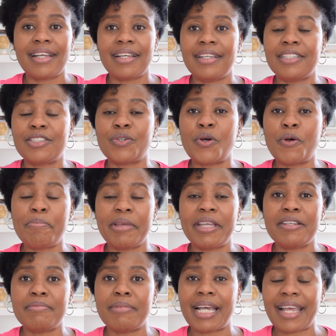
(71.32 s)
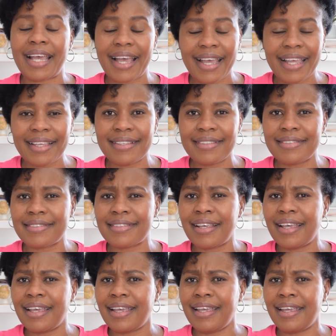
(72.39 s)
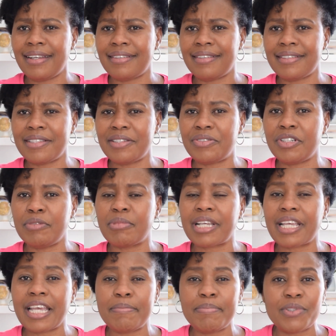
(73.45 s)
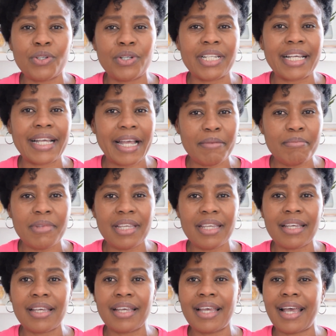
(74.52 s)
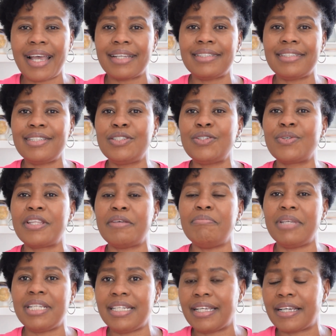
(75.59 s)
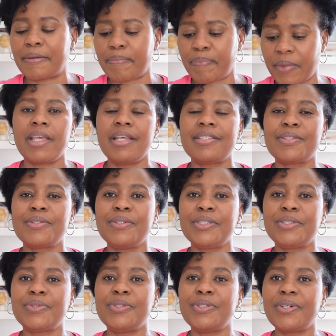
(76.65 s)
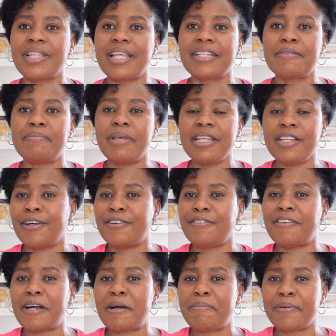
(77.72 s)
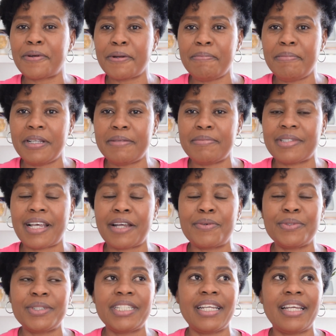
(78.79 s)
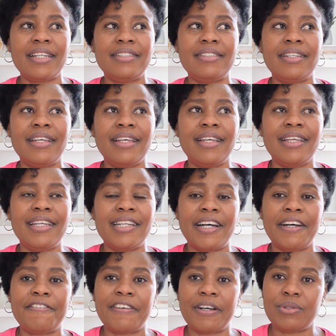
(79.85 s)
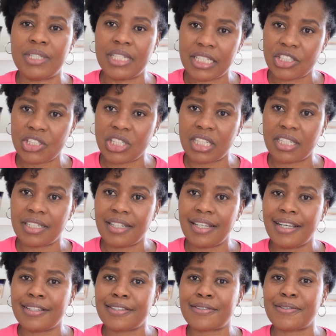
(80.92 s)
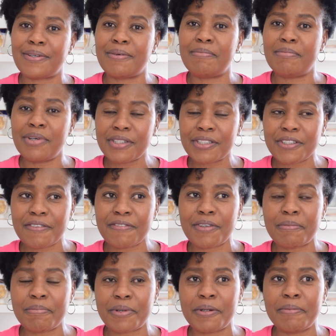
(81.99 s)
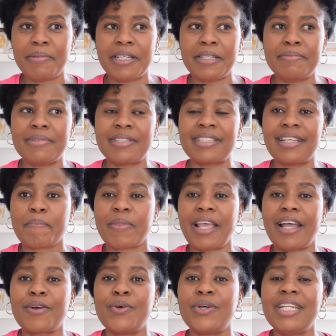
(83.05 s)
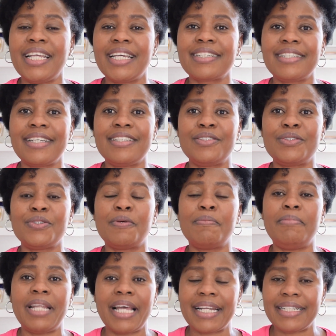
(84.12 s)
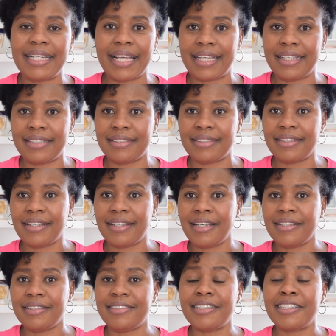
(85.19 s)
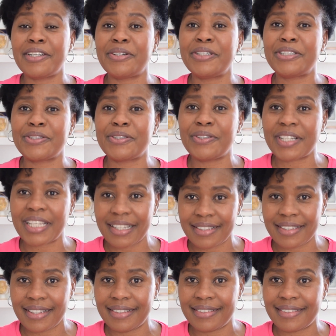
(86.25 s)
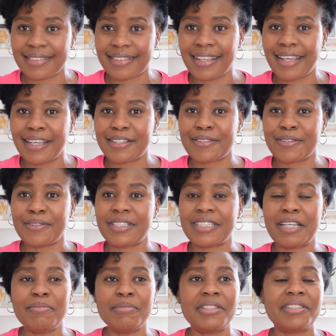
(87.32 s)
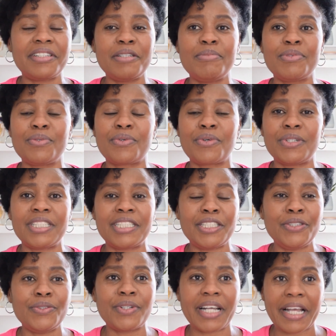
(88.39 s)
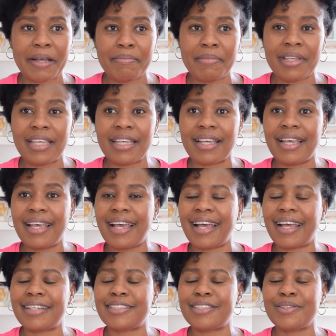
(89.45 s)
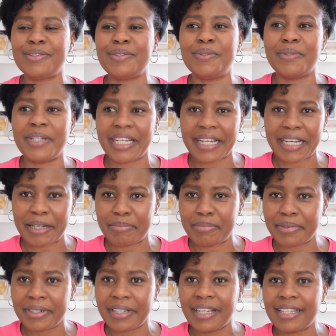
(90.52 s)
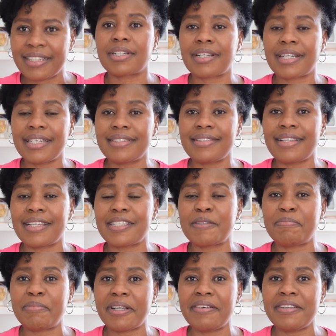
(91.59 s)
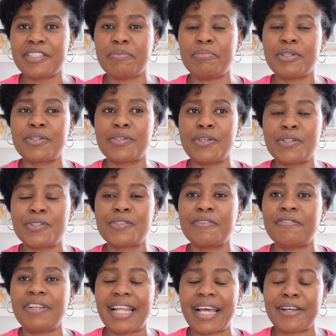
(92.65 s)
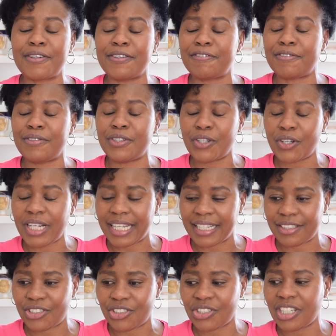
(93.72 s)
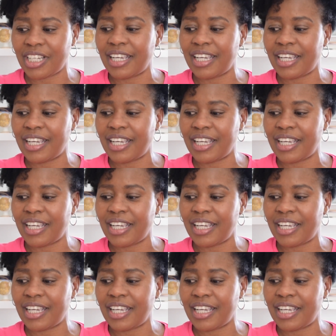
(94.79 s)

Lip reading: It opened my eyes and this dream kept on coming. I didn't know the meaning. It's good to know that many of our problems are rooted in our foundation. So most of your problems are connected to your bloodline. Generational curses. So some dreams will continue coming until you wake up. Christians perish because of lack of knowledge.